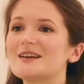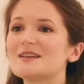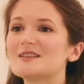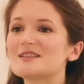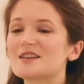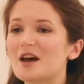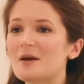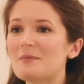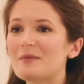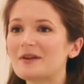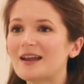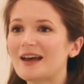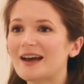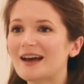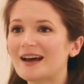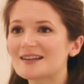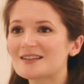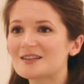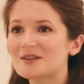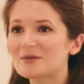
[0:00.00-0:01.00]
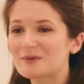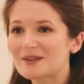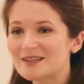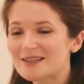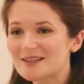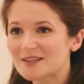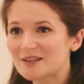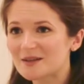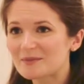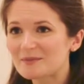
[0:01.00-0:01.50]
Simon had the
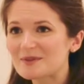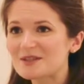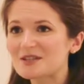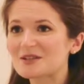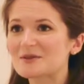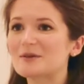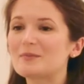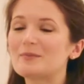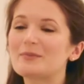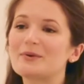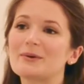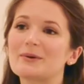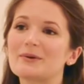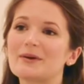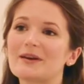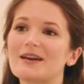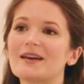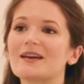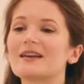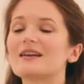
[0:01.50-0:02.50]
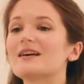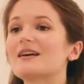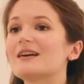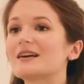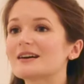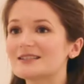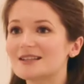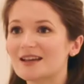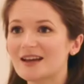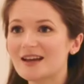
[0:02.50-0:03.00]
wisdom to employ an
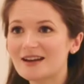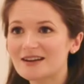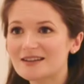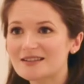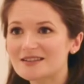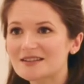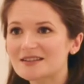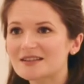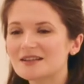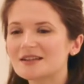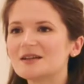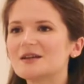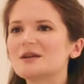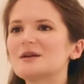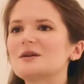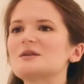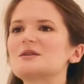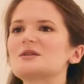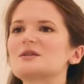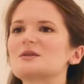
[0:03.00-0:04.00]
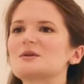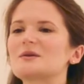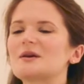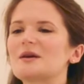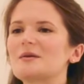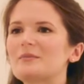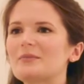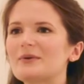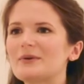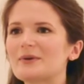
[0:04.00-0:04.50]
architect,
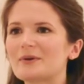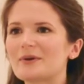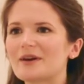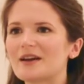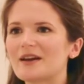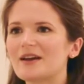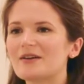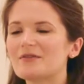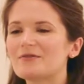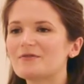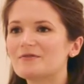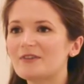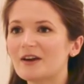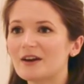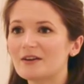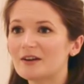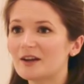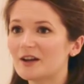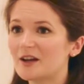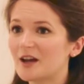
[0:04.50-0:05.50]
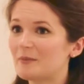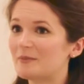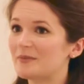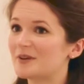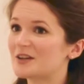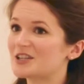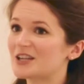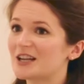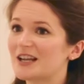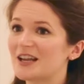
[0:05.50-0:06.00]
to employ a very
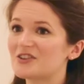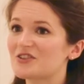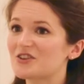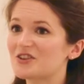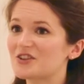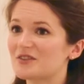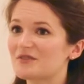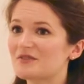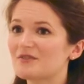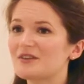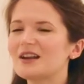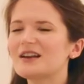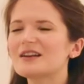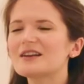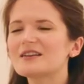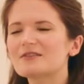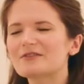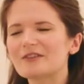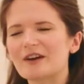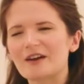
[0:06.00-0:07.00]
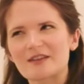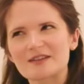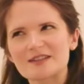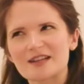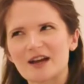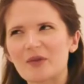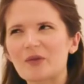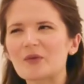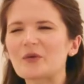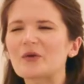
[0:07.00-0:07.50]
accomplished electrician a little further
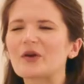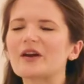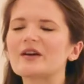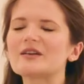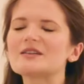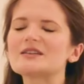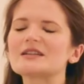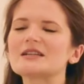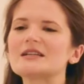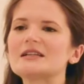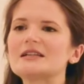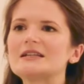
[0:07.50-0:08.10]
down the road,